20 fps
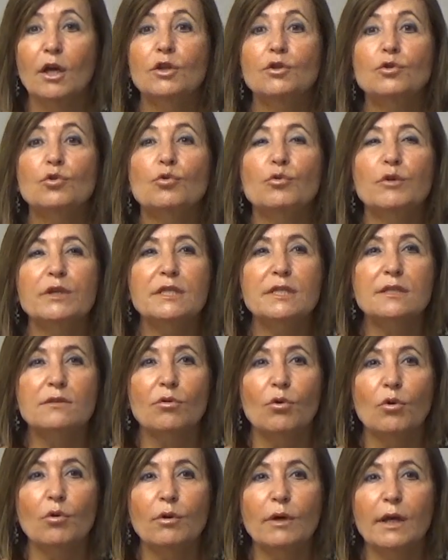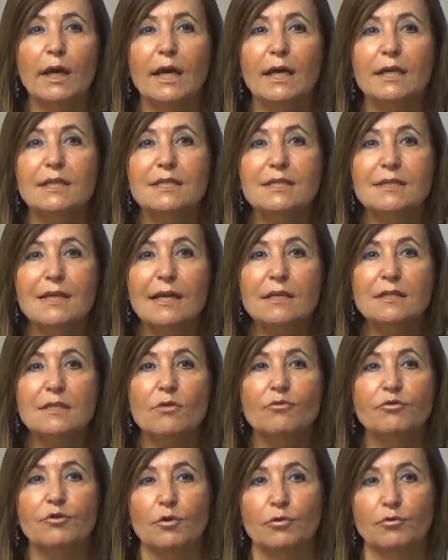to restore a sense
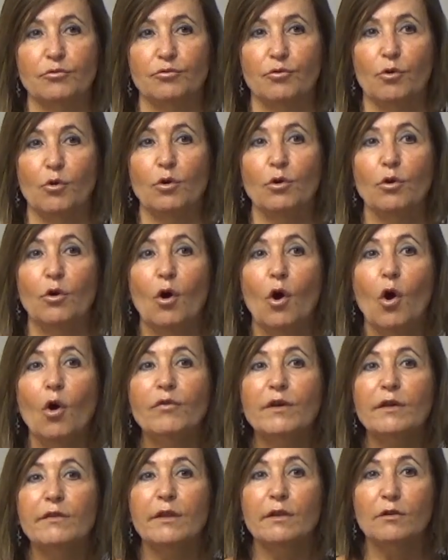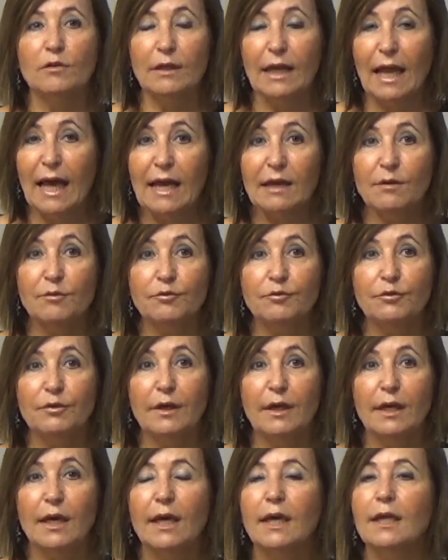of control over their life
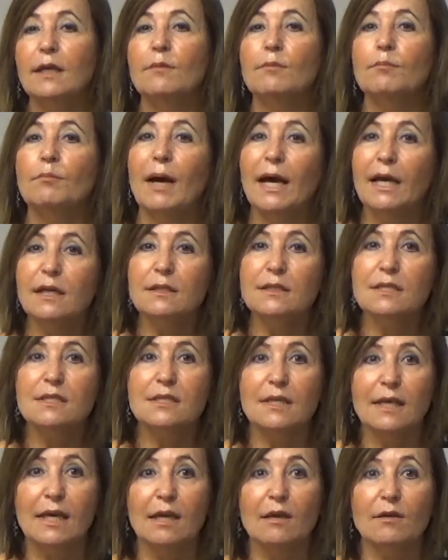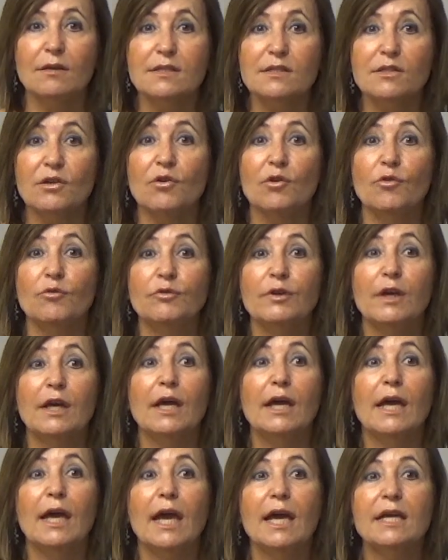and might serve
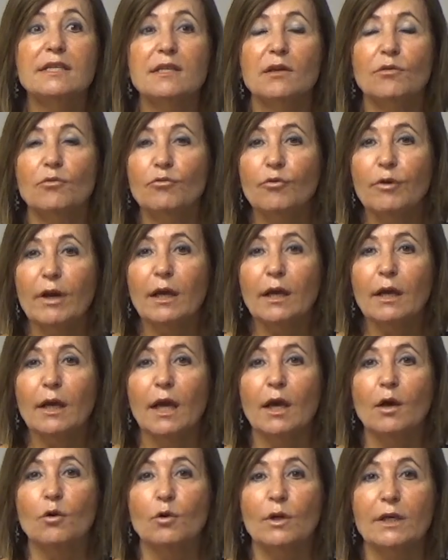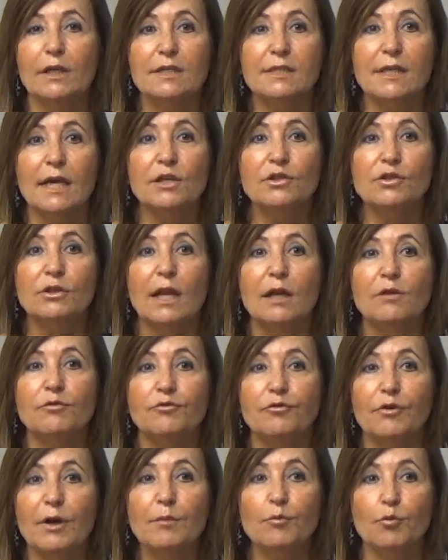as a reorganizational
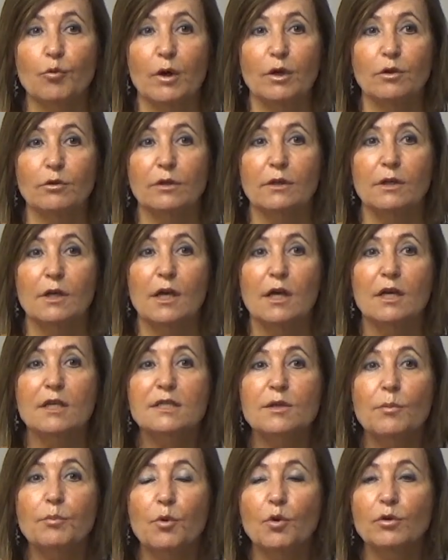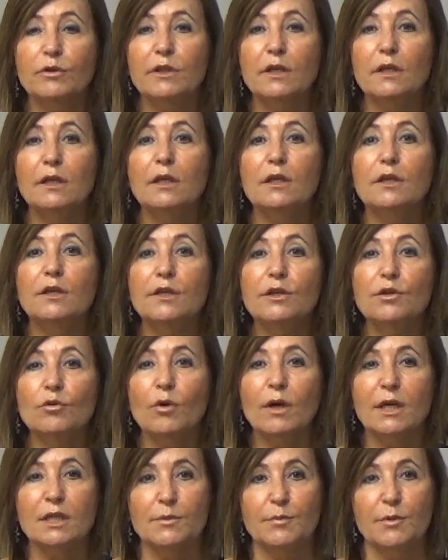framework supporting
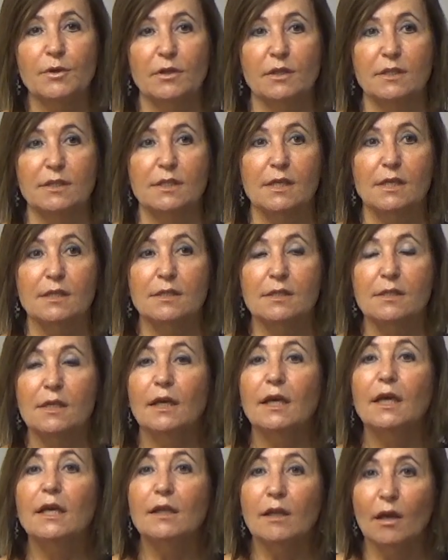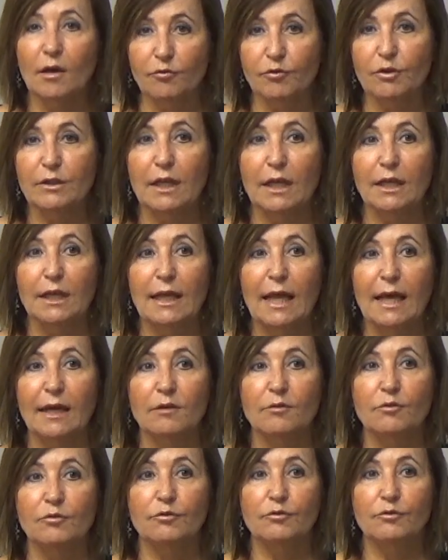new experiences in everyday
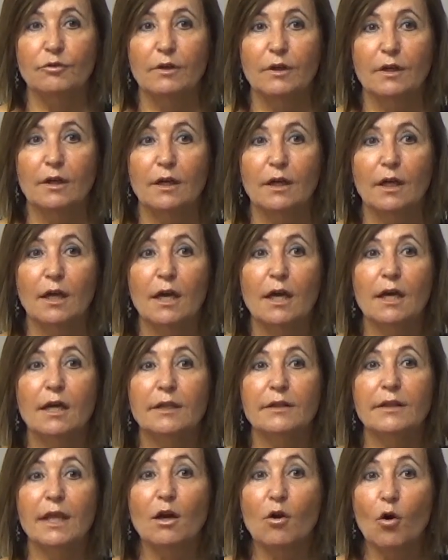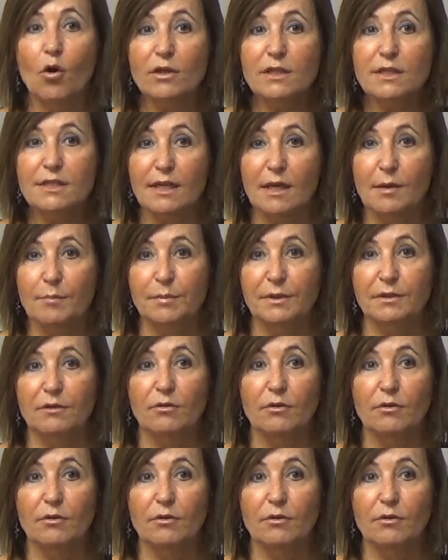life. The concept